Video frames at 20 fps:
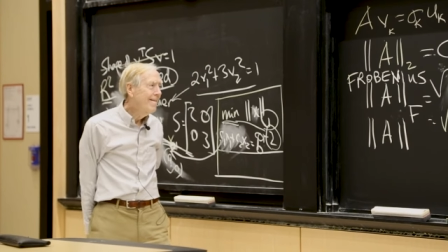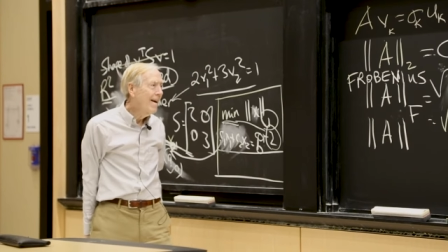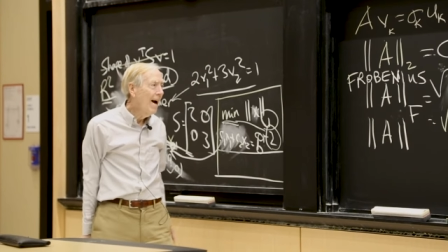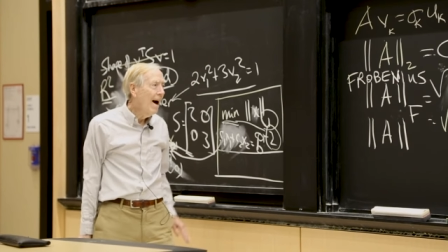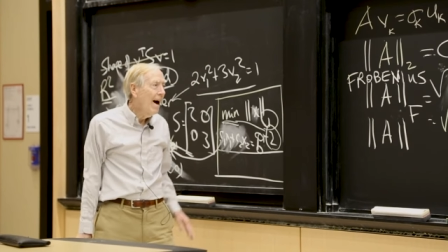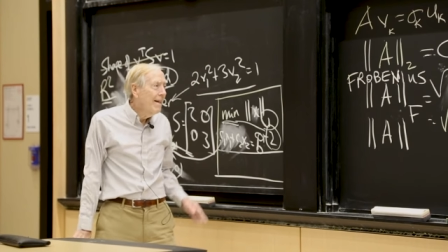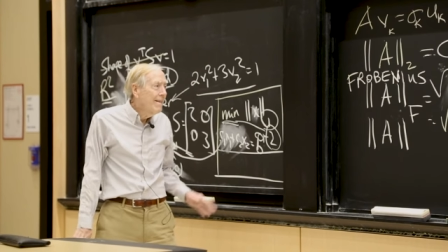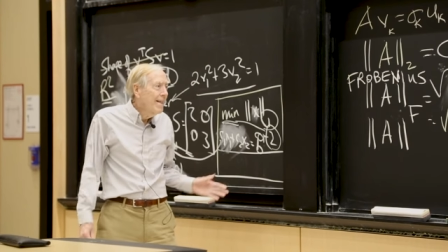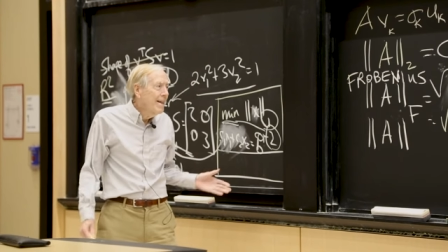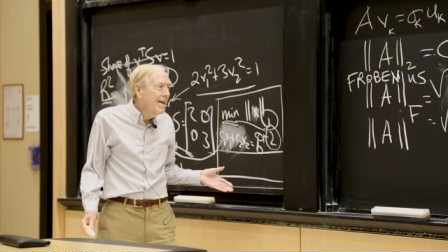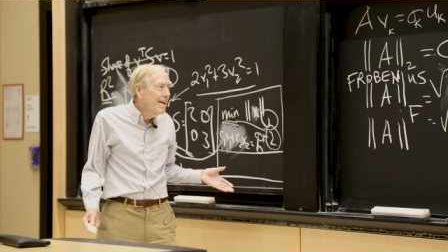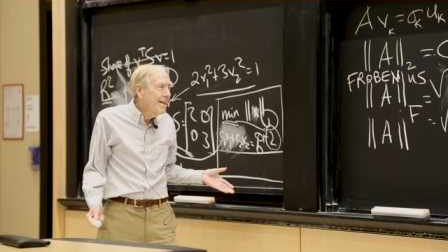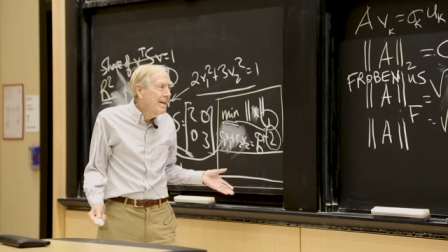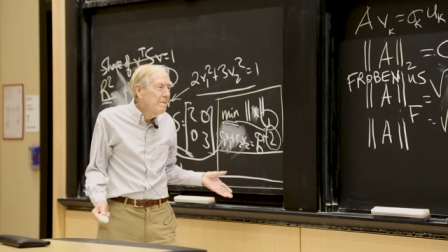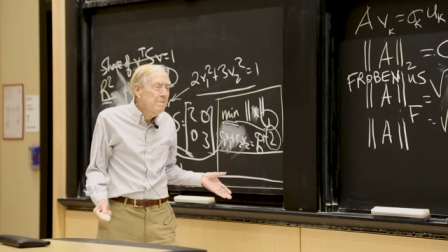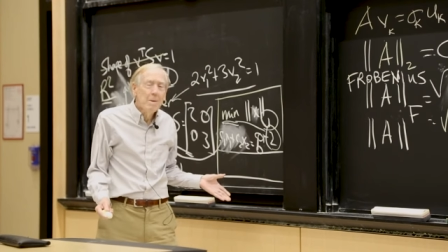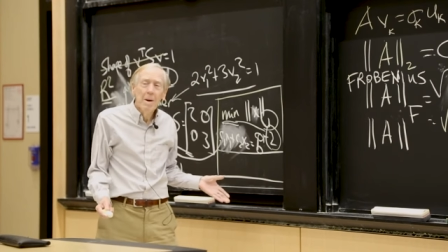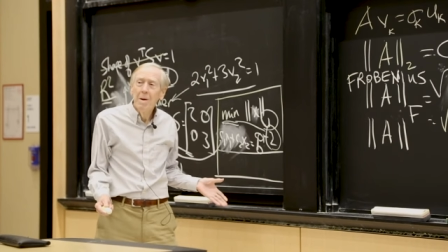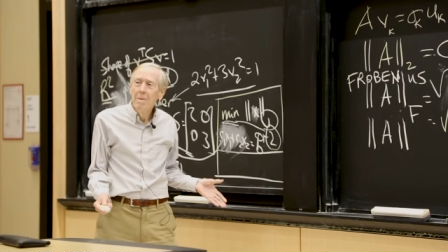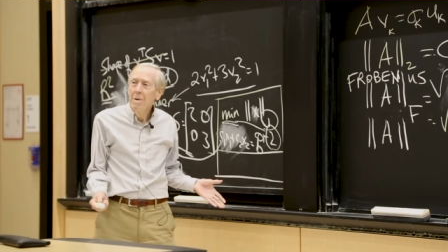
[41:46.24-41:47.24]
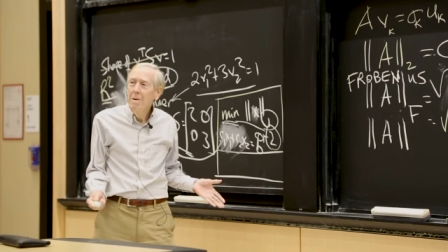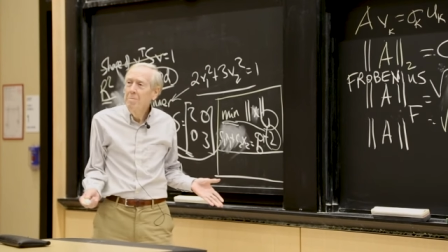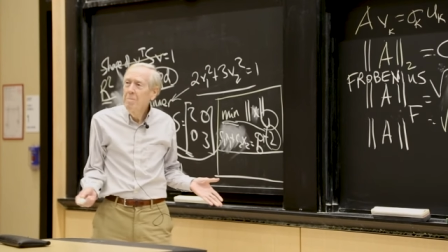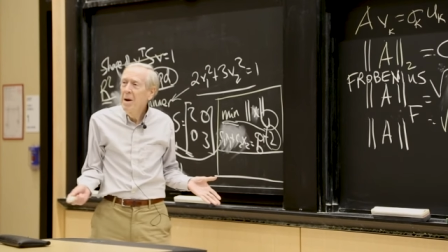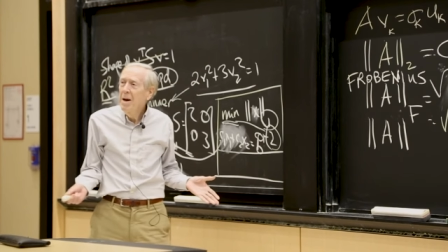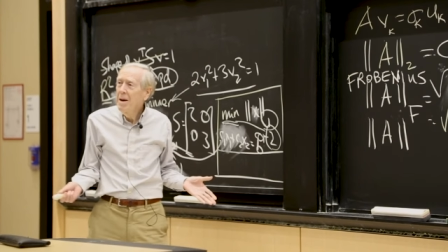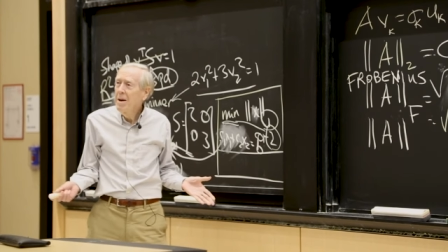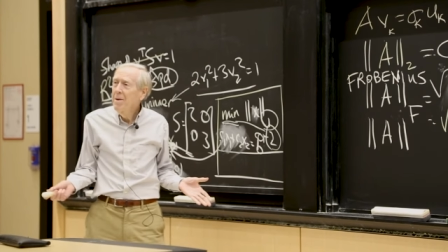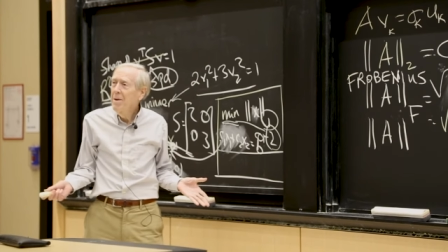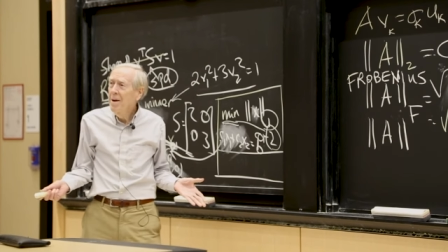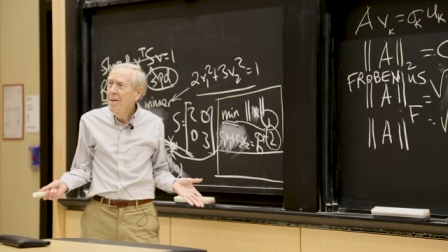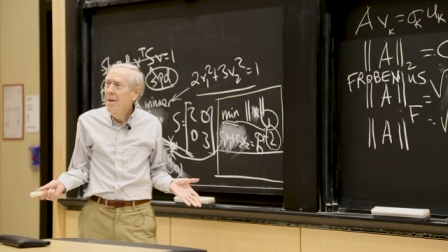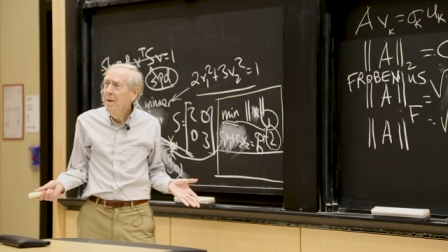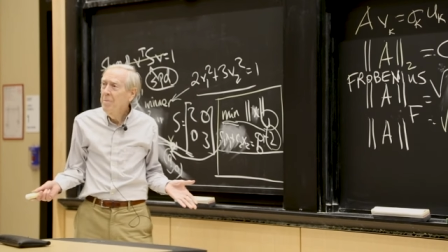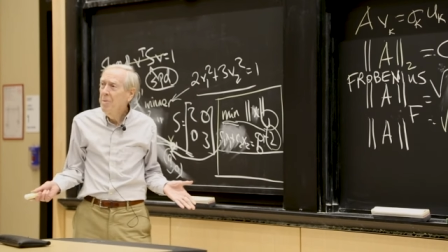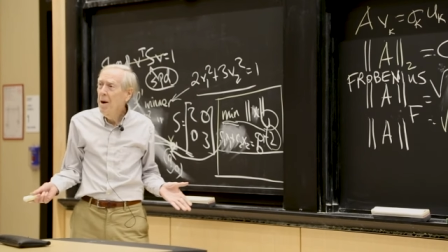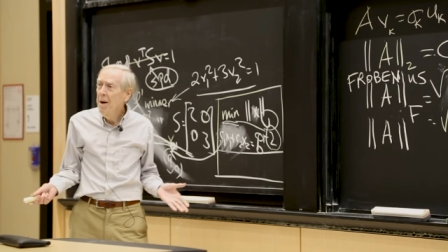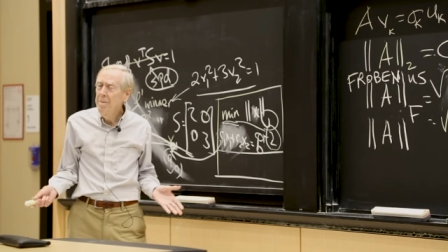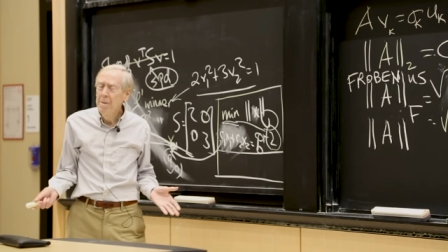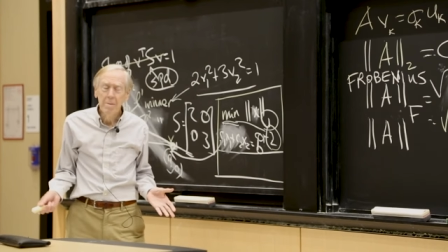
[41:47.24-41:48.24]
yeah, I think it's uh, better on the
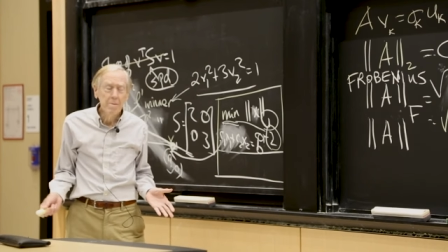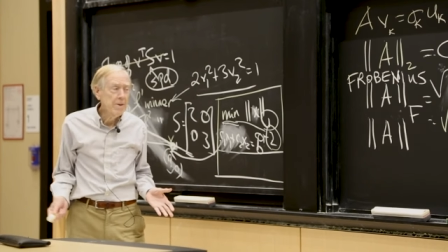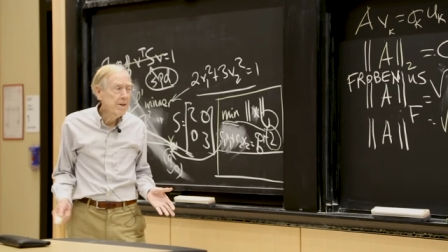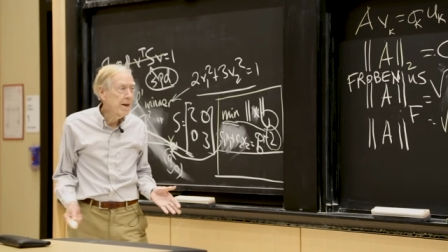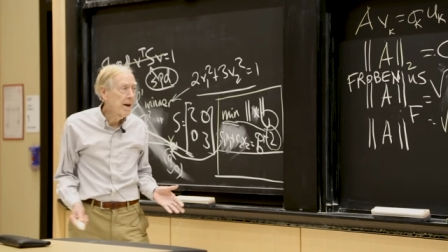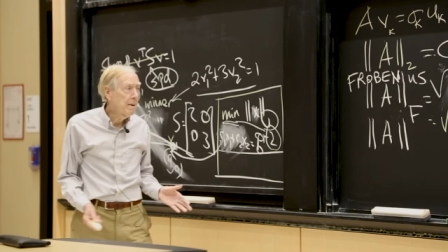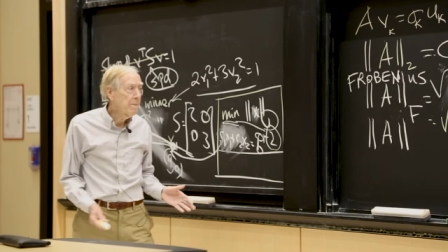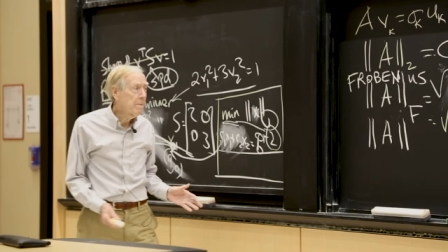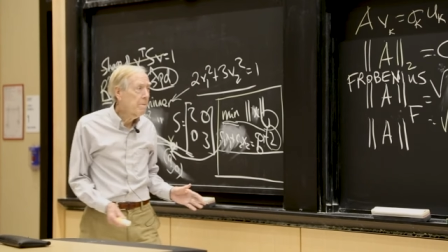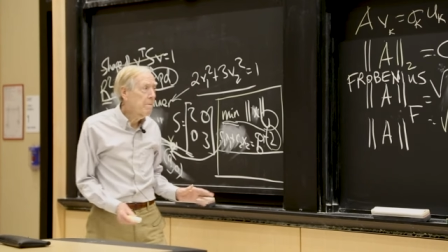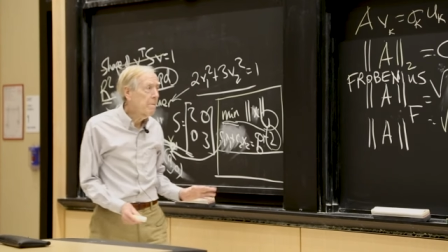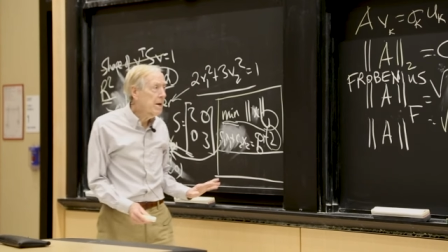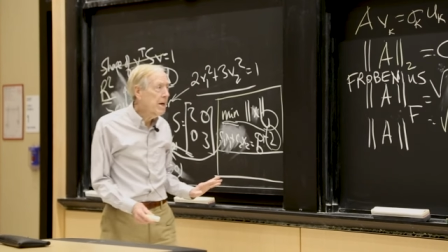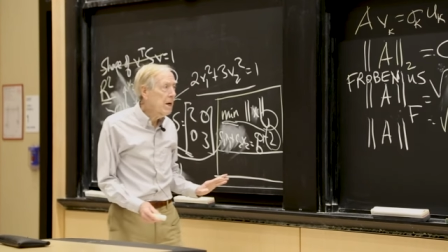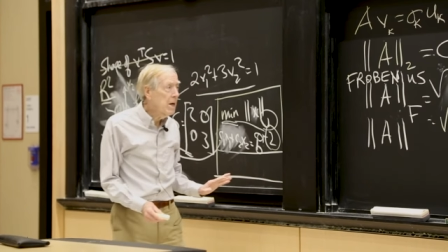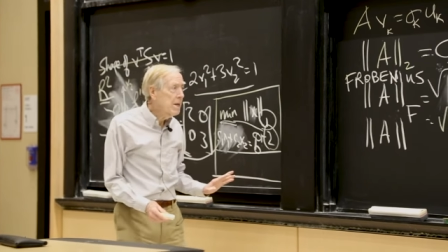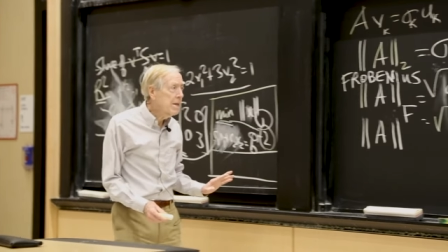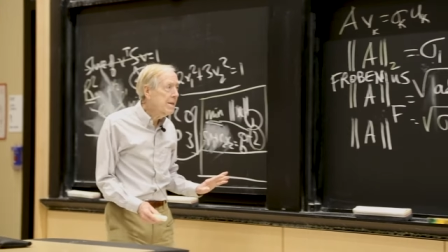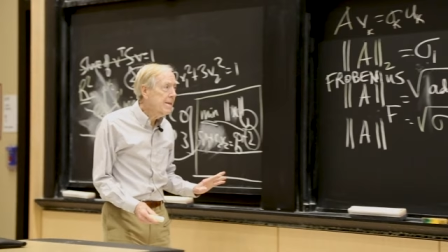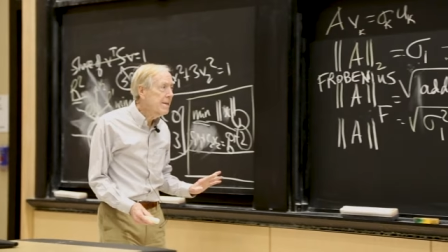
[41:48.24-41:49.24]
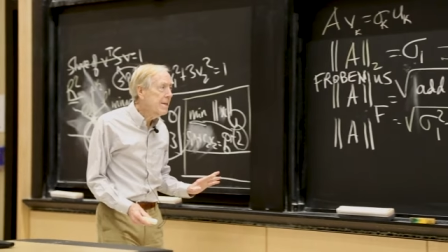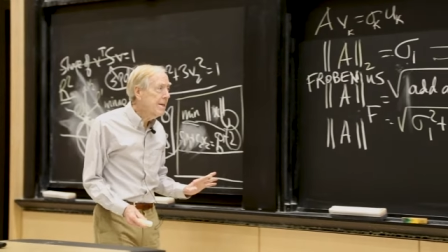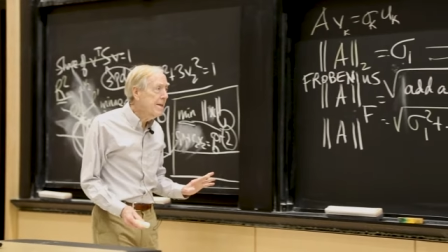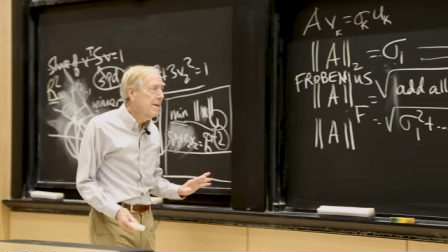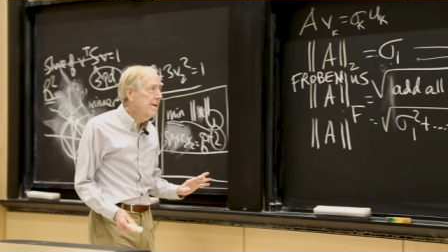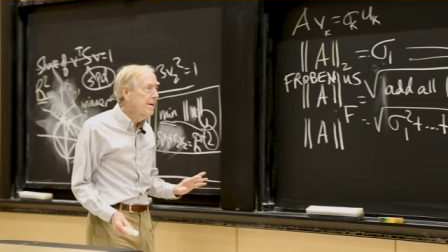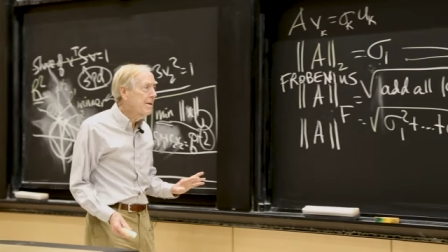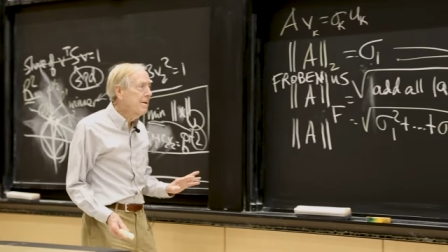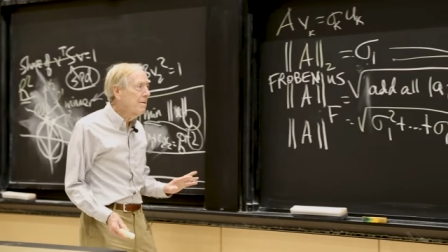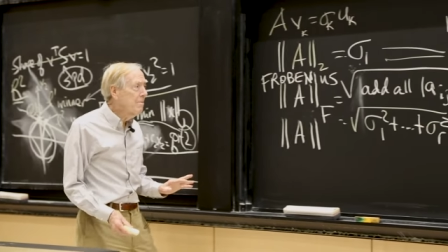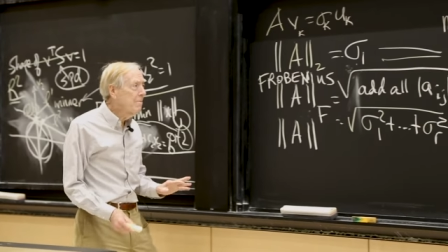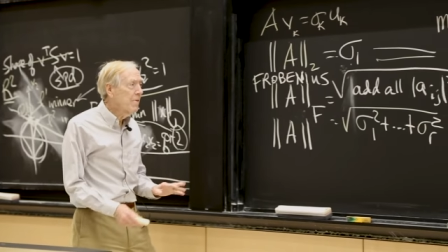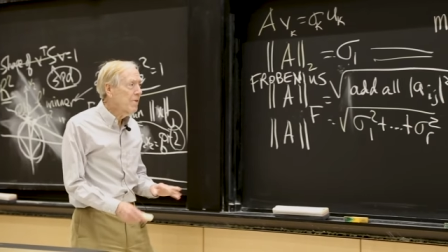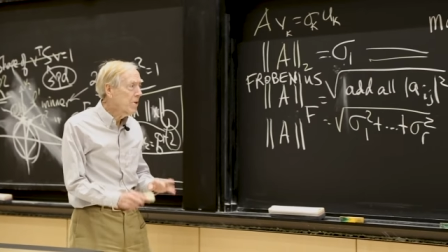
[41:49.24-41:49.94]
problem set because, uh, uh, it,